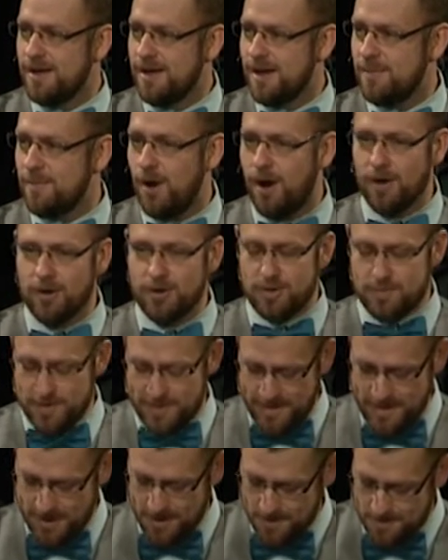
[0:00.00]
I'm honored to be
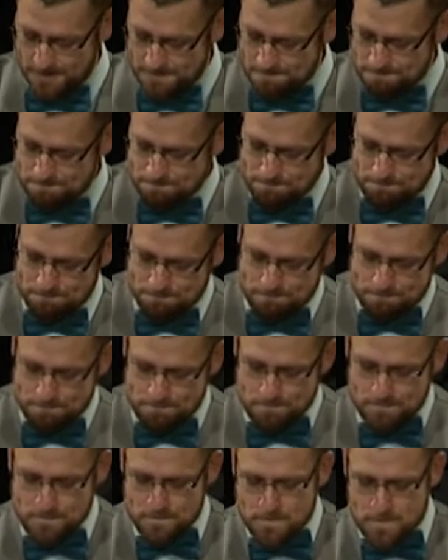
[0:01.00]
here.
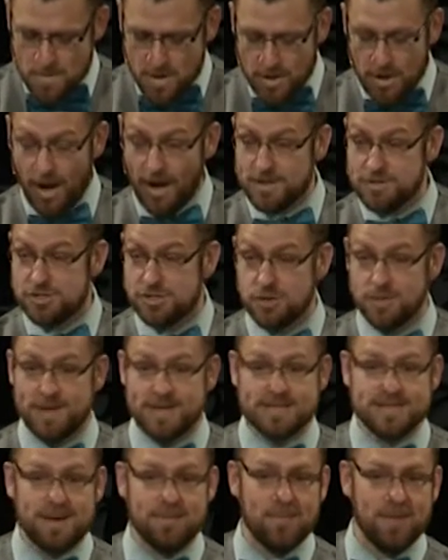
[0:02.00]
God is doing
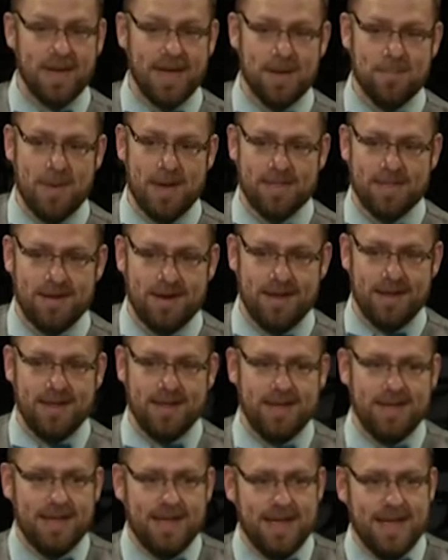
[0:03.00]
something at Bethany.
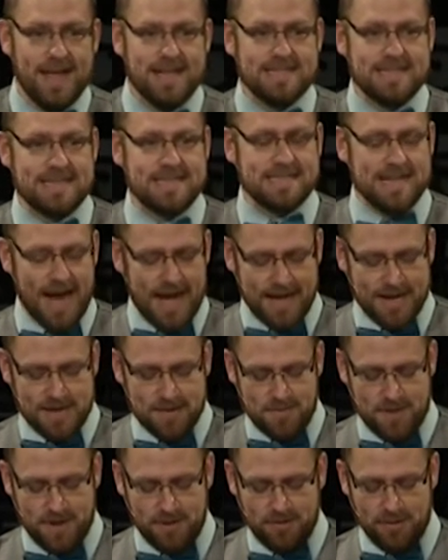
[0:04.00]
It's exciting to
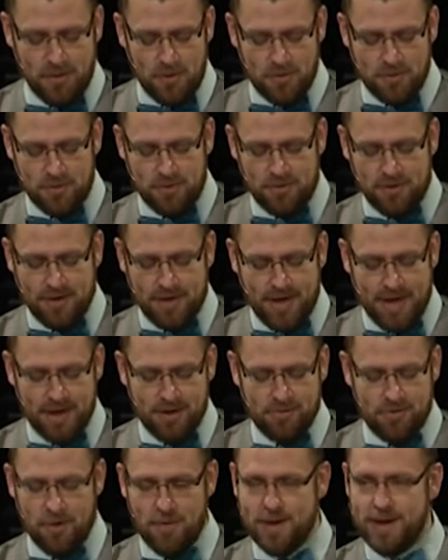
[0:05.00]
be a local
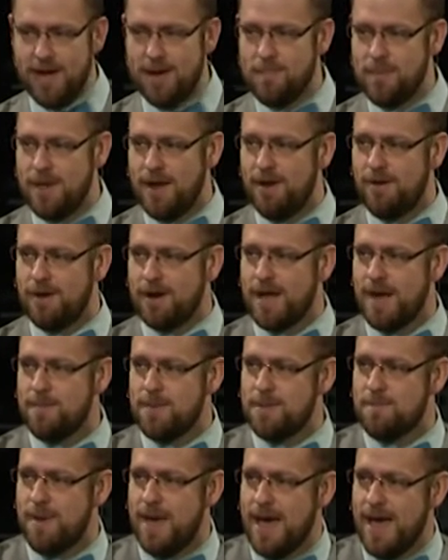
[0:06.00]
and growing up here and
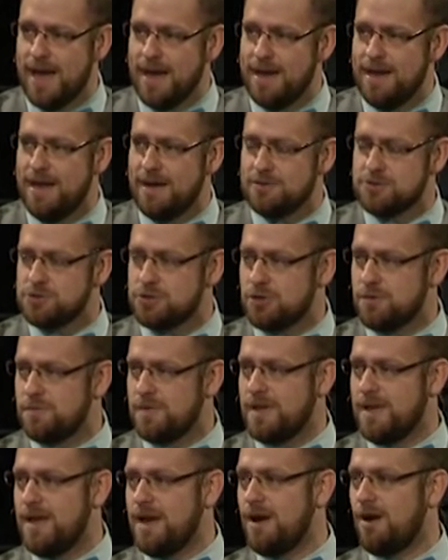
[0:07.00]
coming back and now
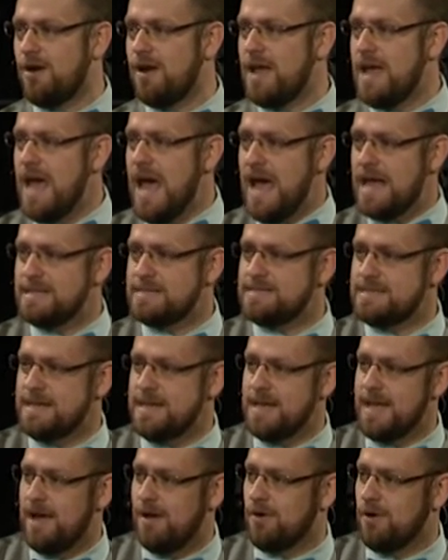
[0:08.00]
serving here and
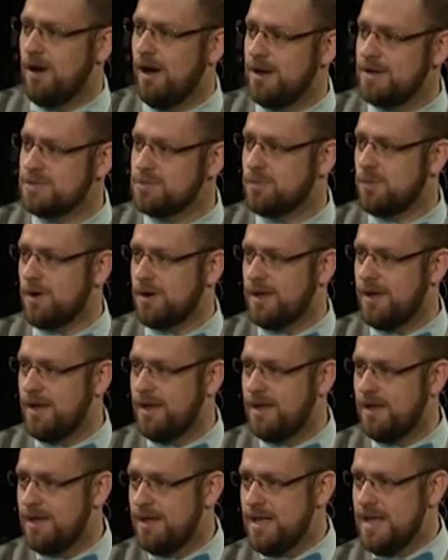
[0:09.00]
seeing how God is
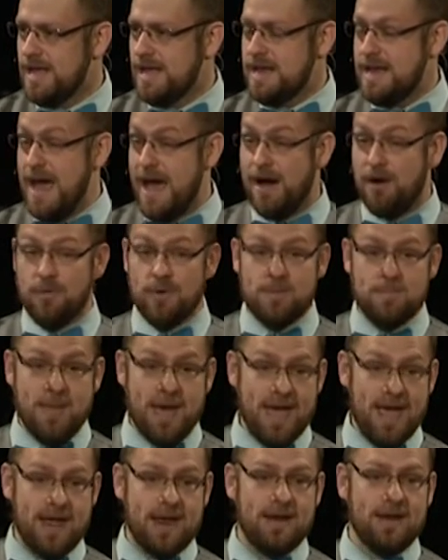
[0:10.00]
working now in
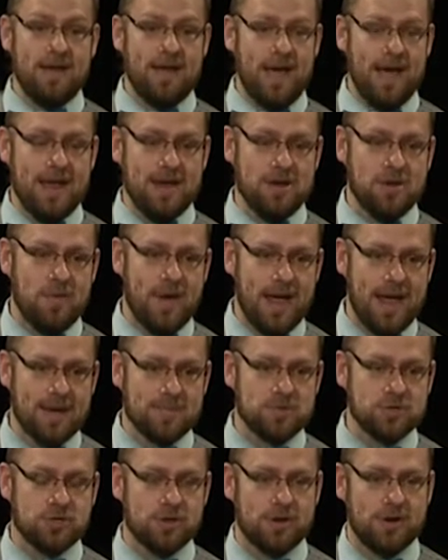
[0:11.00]
Maine and New
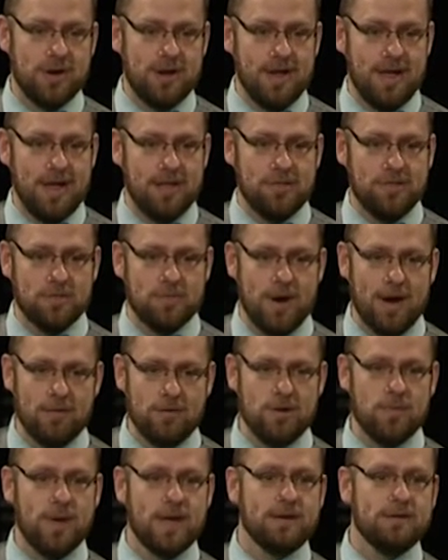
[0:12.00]
Hampshire and throughout
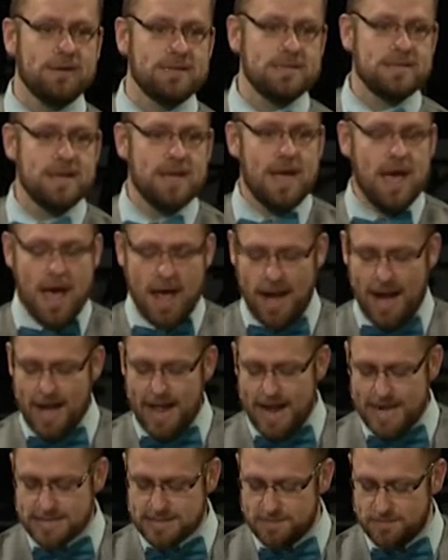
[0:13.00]
New England. And I'd
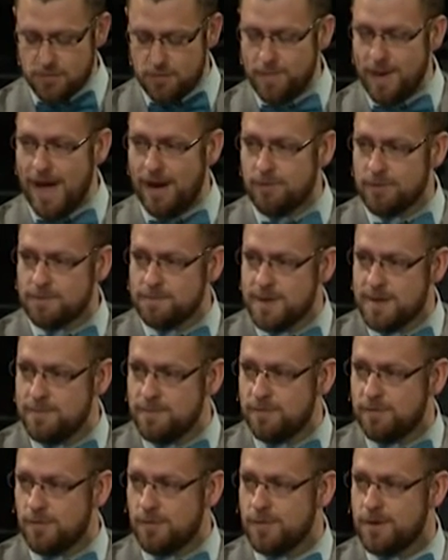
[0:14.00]
ask if you bow with me
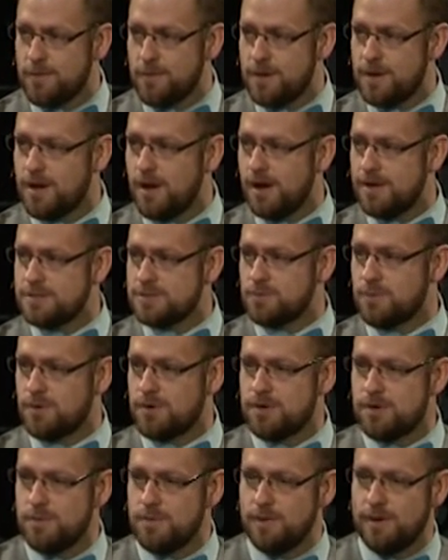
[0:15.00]
before we go into God's
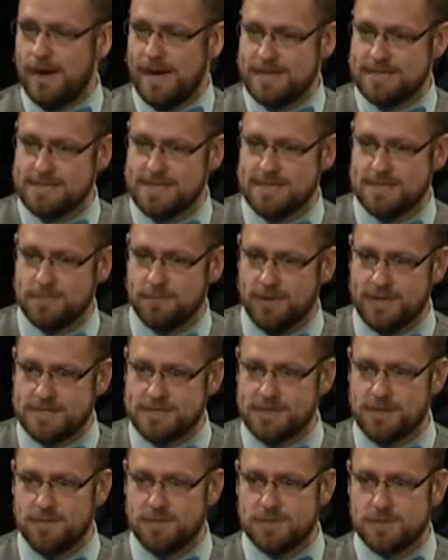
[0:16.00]
word, we'll ask his
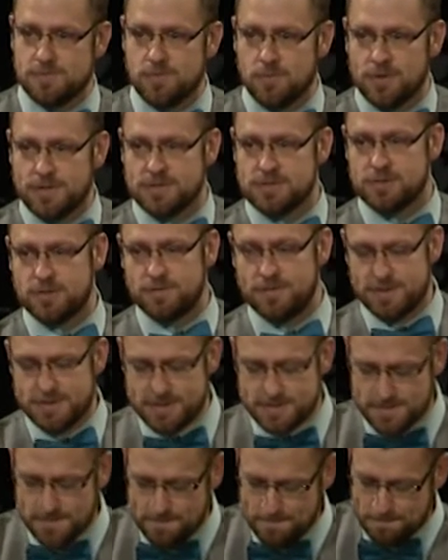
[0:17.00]
blessing on this morning's service.